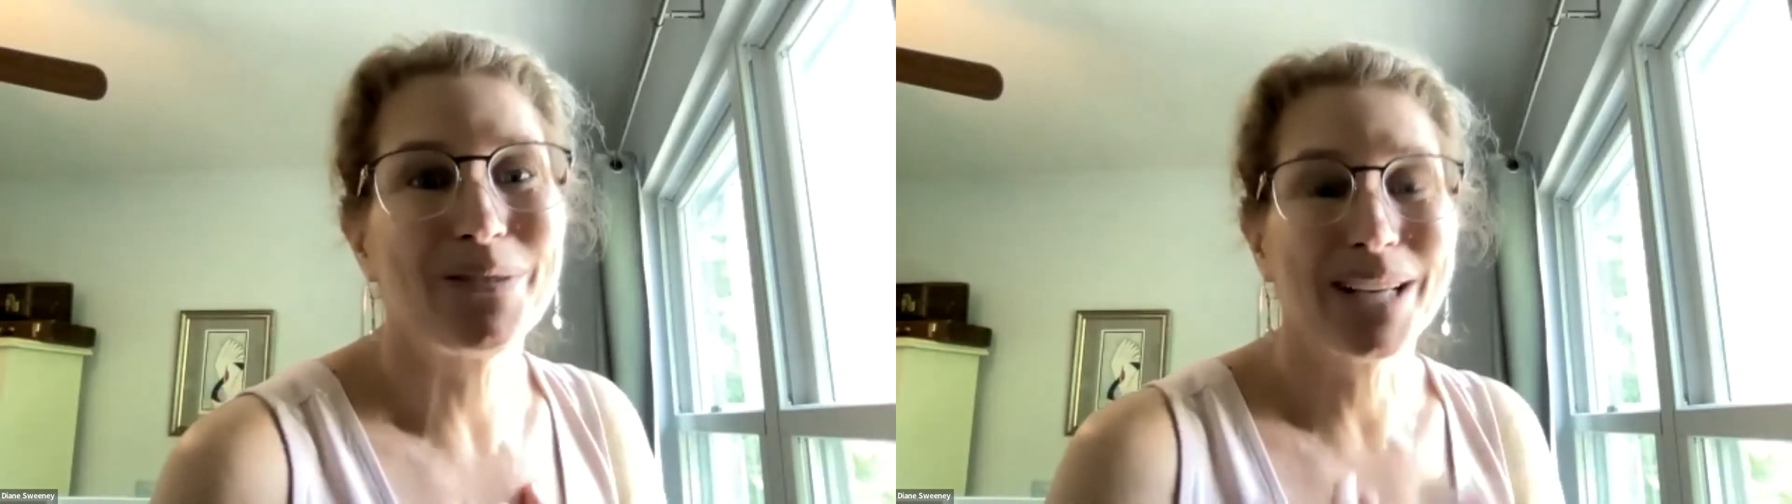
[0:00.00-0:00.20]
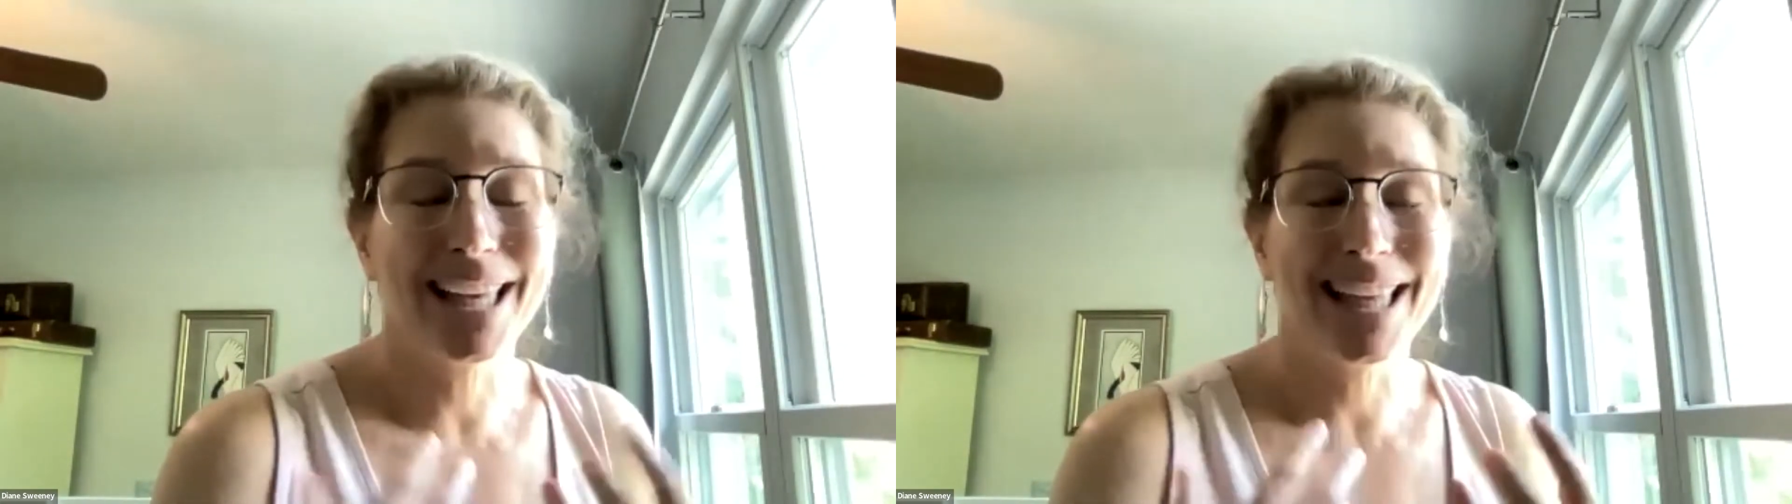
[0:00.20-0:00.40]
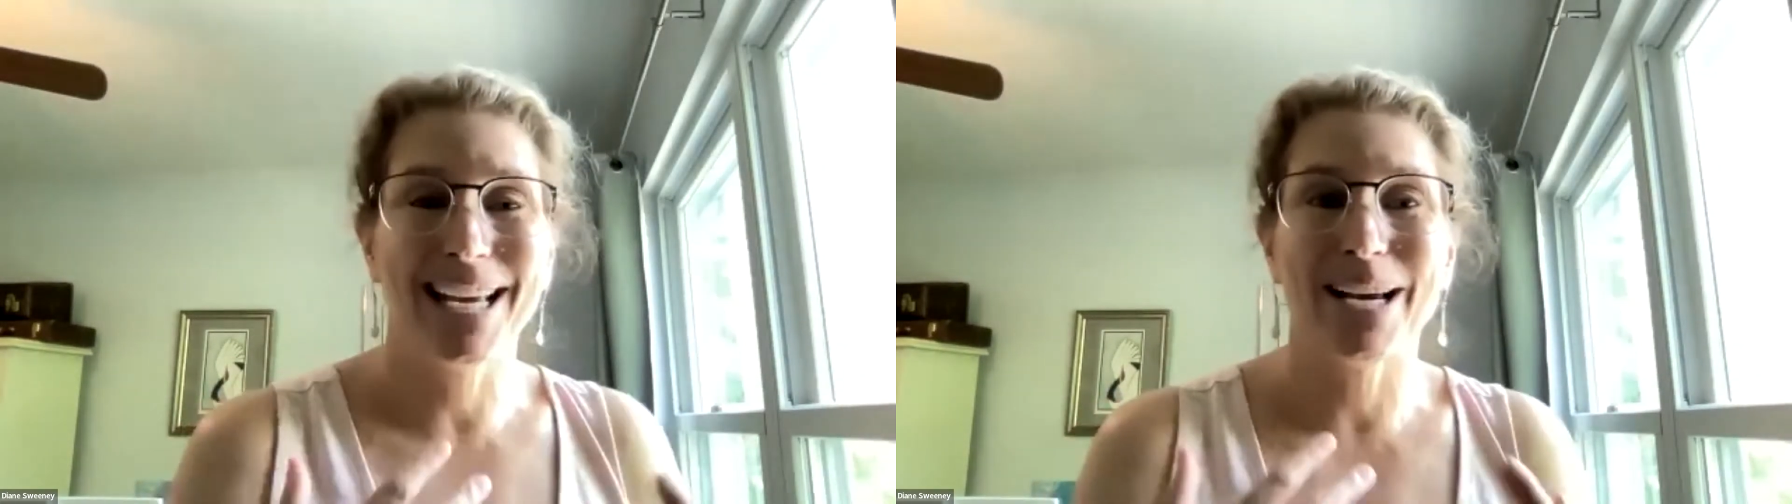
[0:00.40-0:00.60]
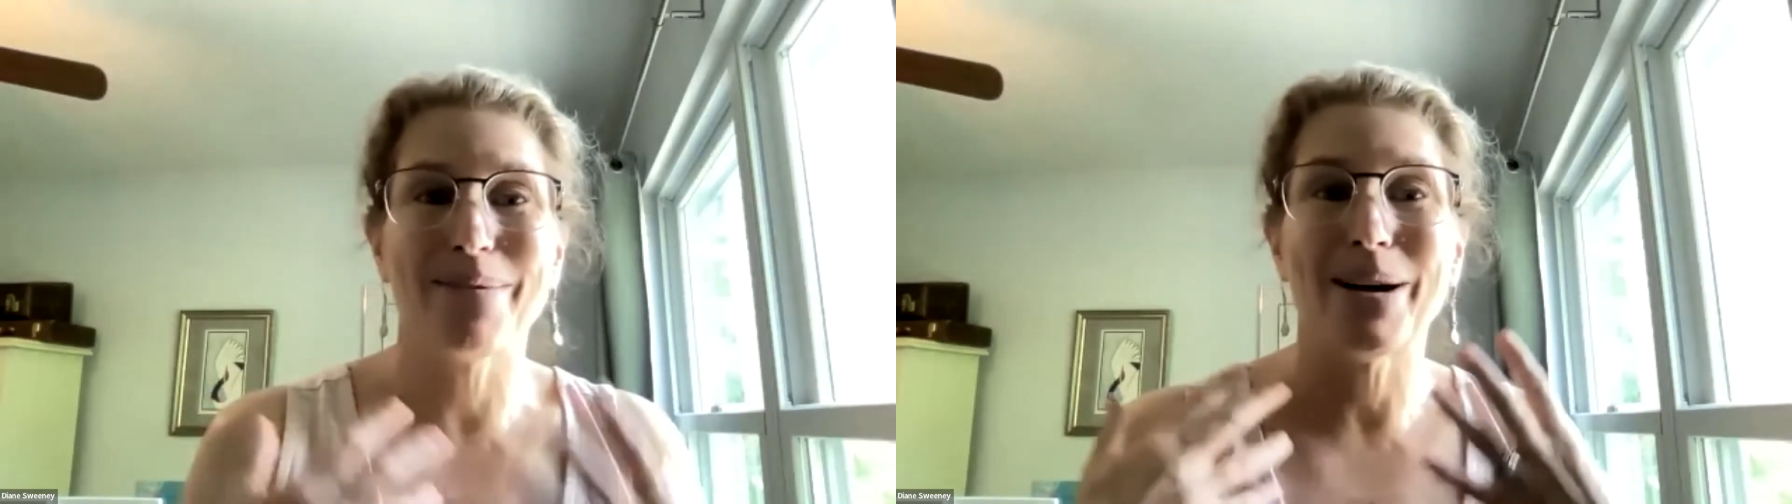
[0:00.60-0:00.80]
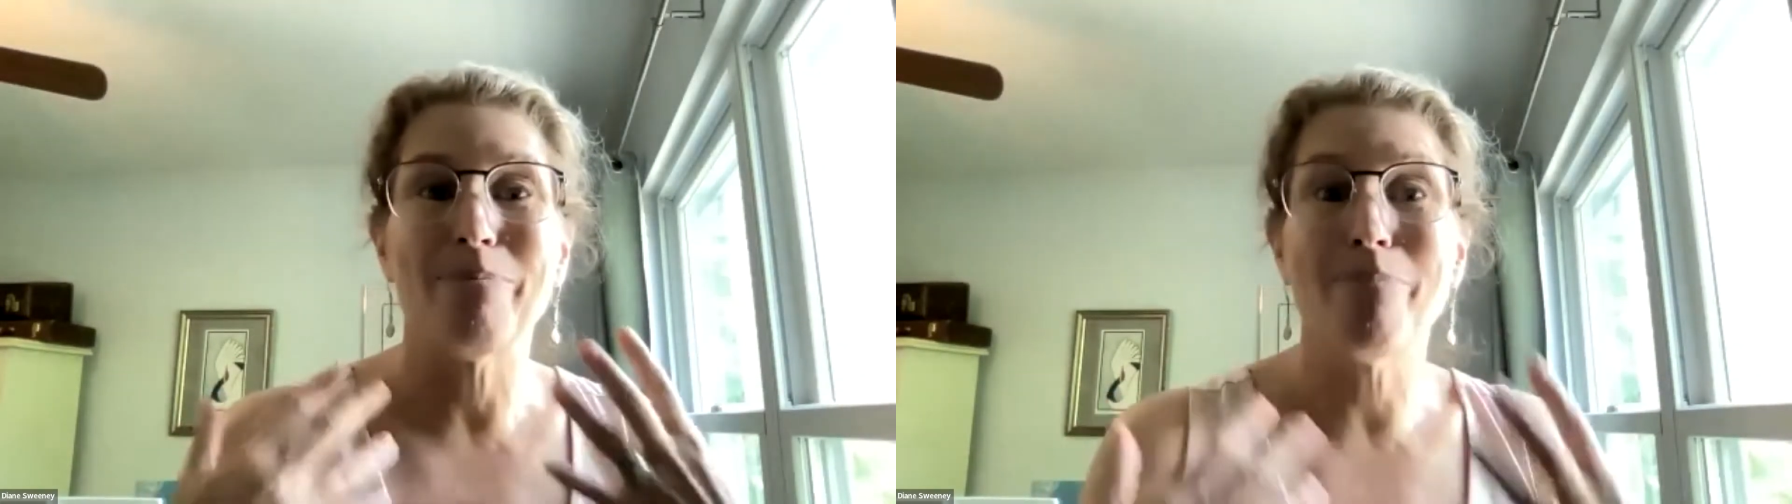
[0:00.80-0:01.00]
really thinking
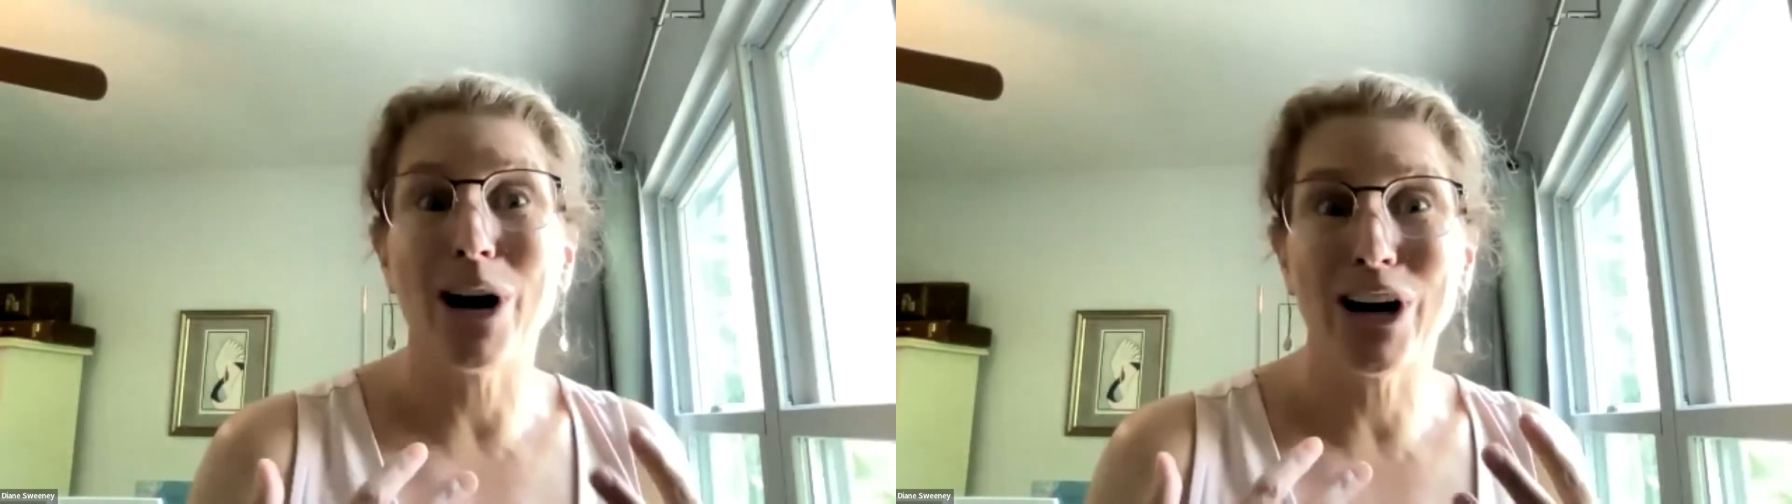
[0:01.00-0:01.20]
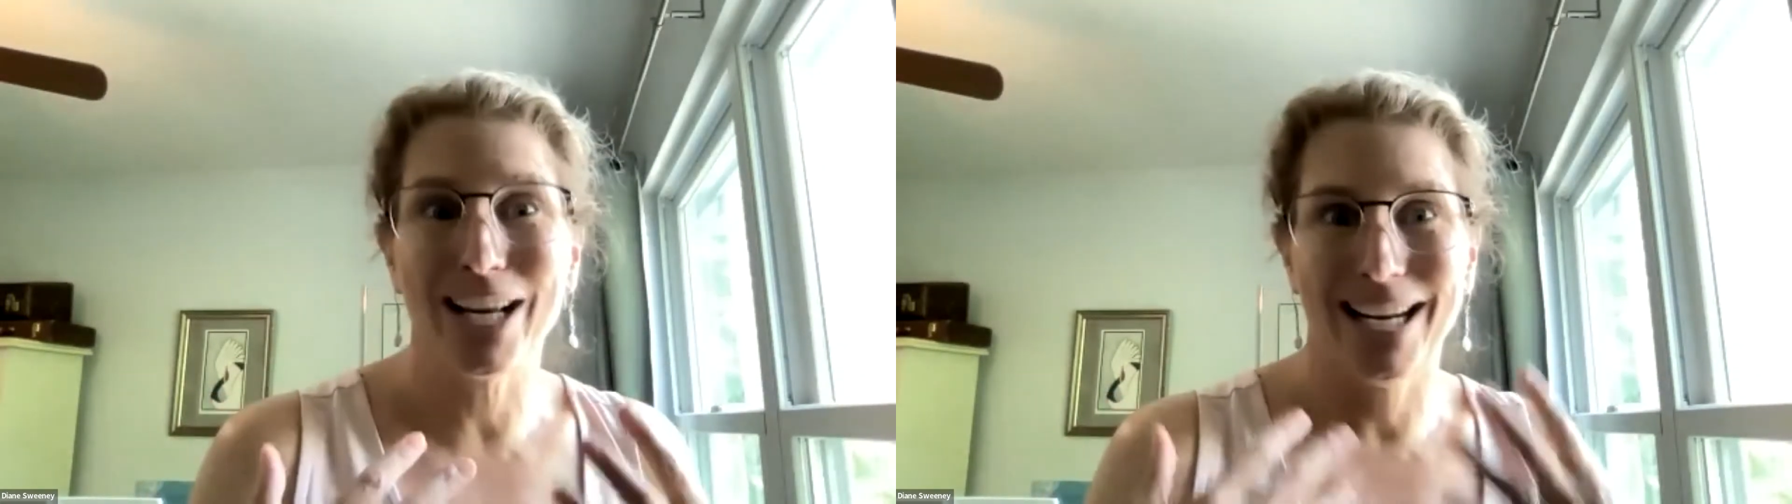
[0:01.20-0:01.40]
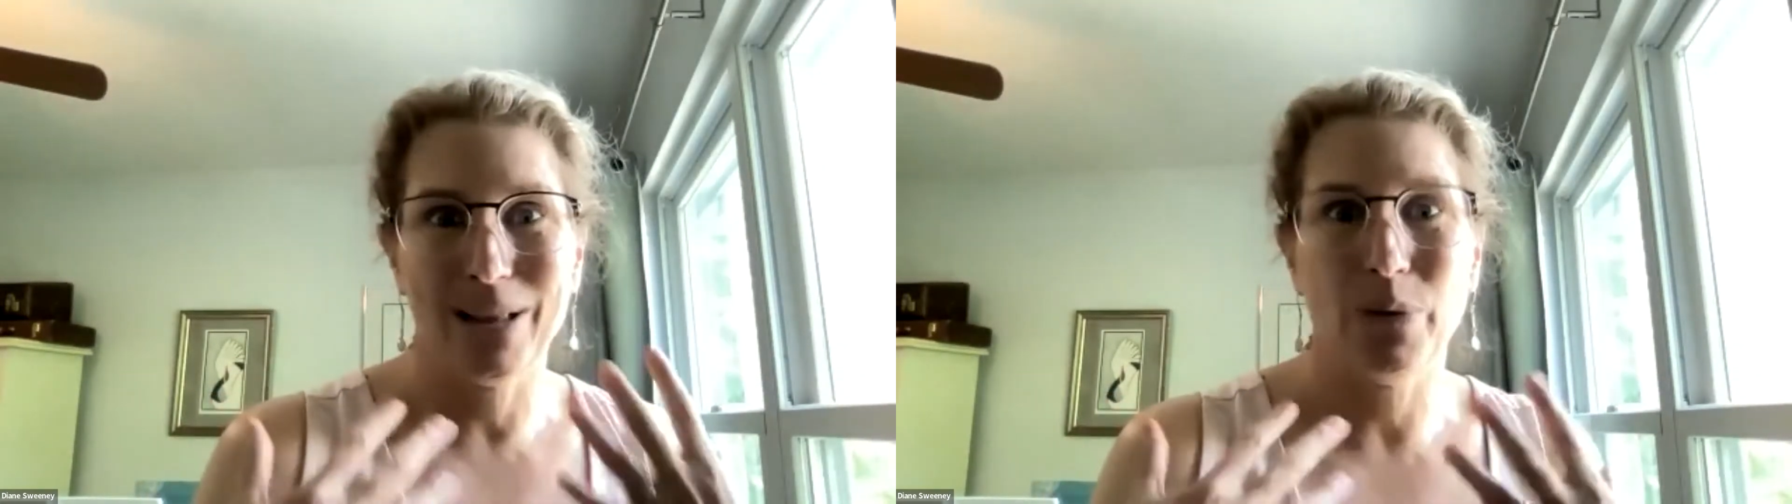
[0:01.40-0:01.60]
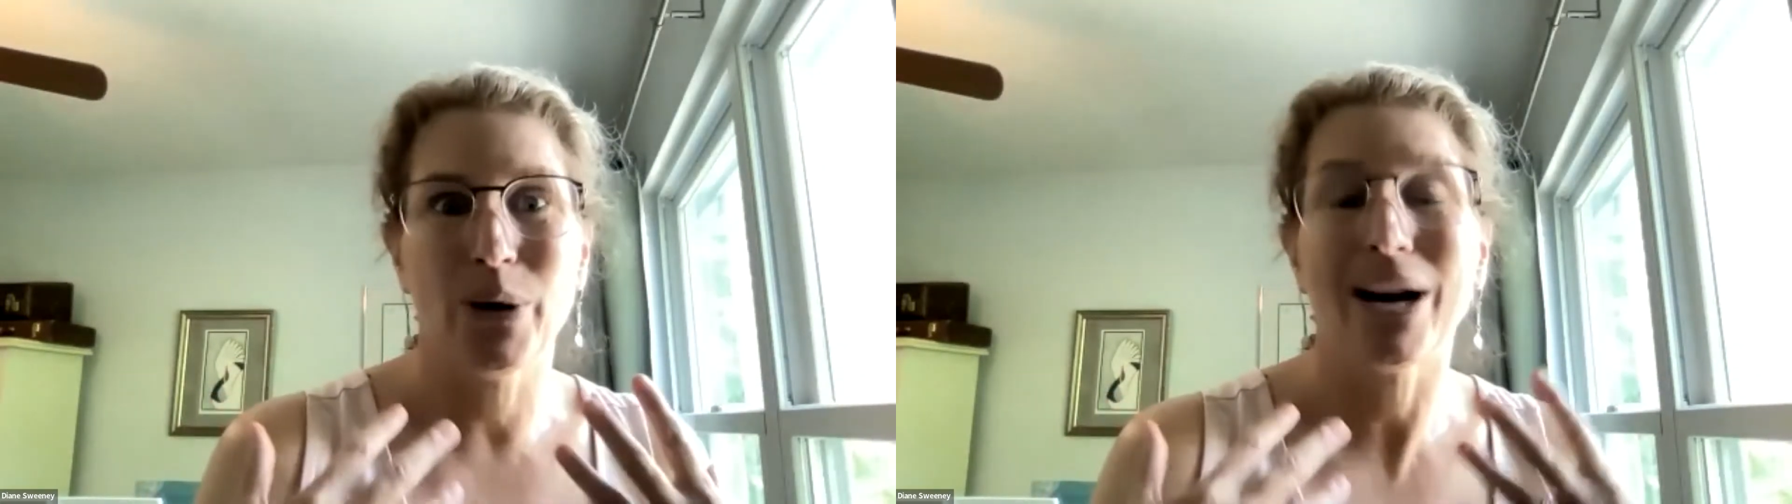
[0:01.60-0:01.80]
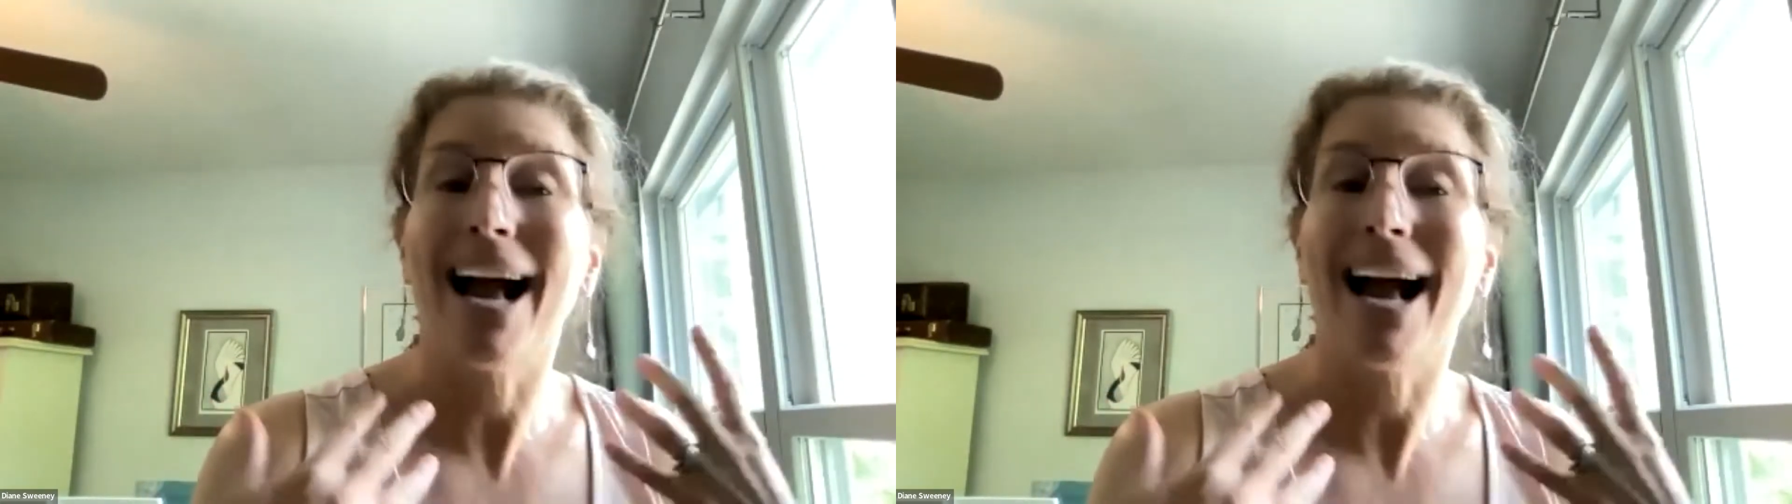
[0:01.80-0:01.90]
about marketing the work.